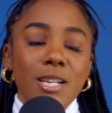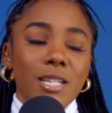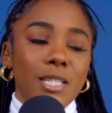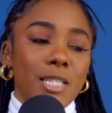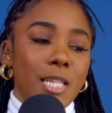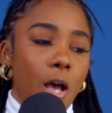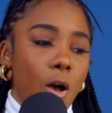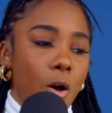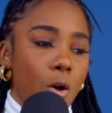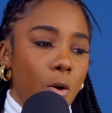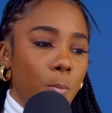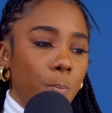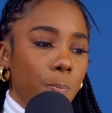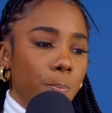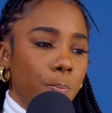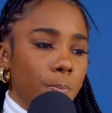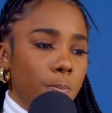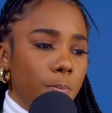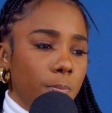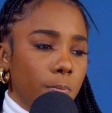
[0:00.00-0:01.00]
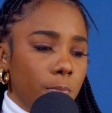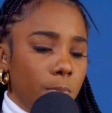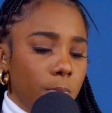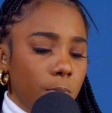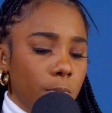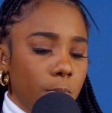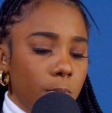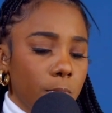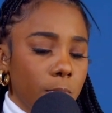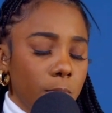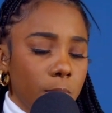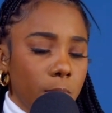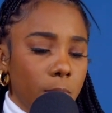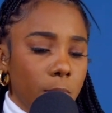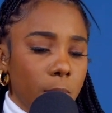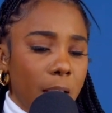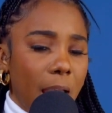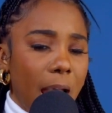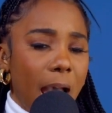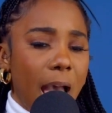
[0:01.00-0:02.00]
So
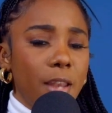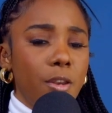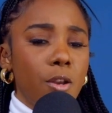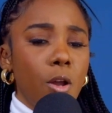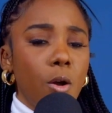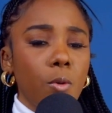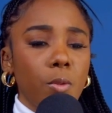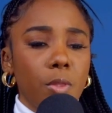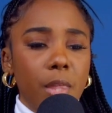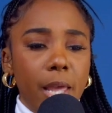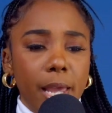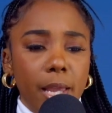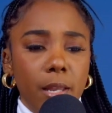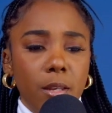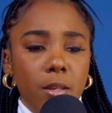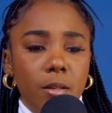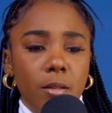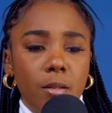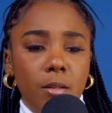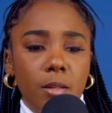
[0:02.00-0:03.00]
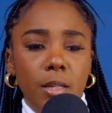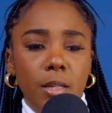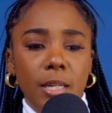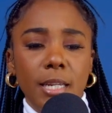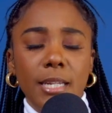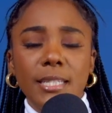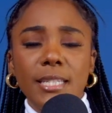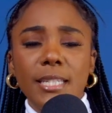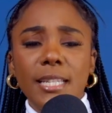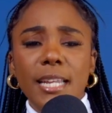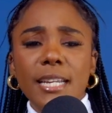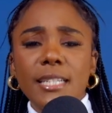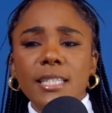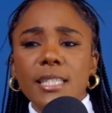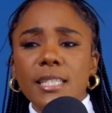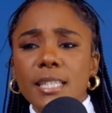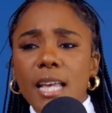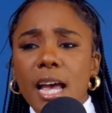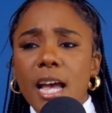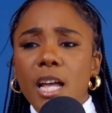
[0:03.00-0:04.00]
I know that in today's
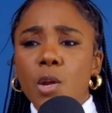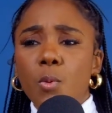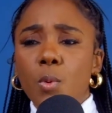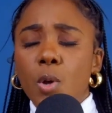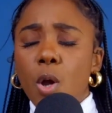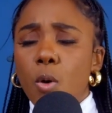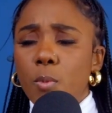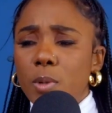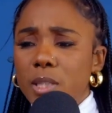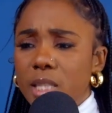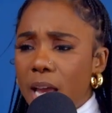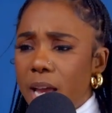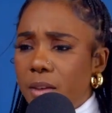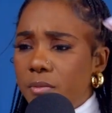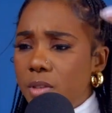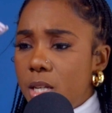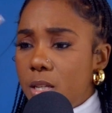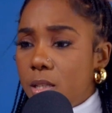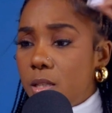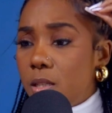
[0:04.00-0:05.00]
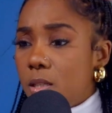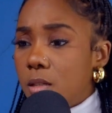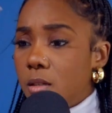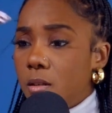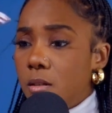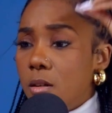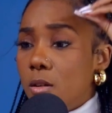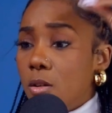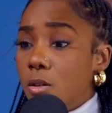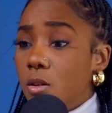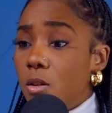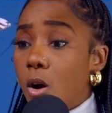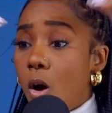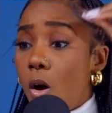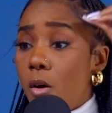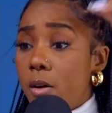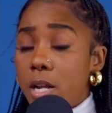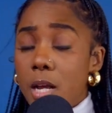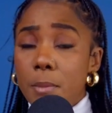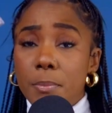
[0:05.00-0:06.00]
society, we always have this
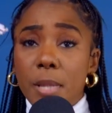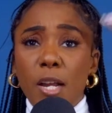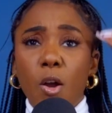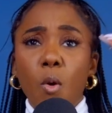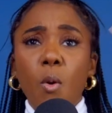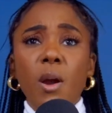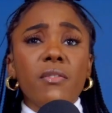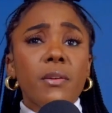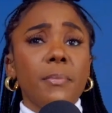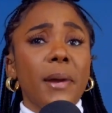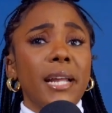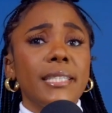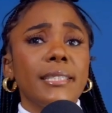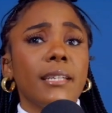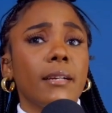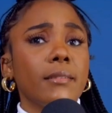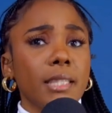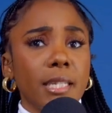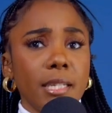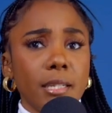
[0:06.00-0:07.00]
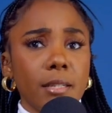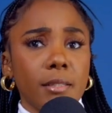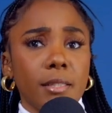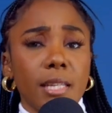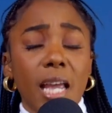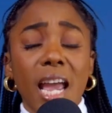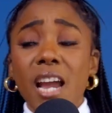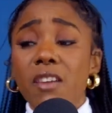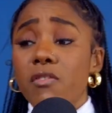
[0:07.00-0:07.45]
guard up. Like, oh, everybody's out to get us.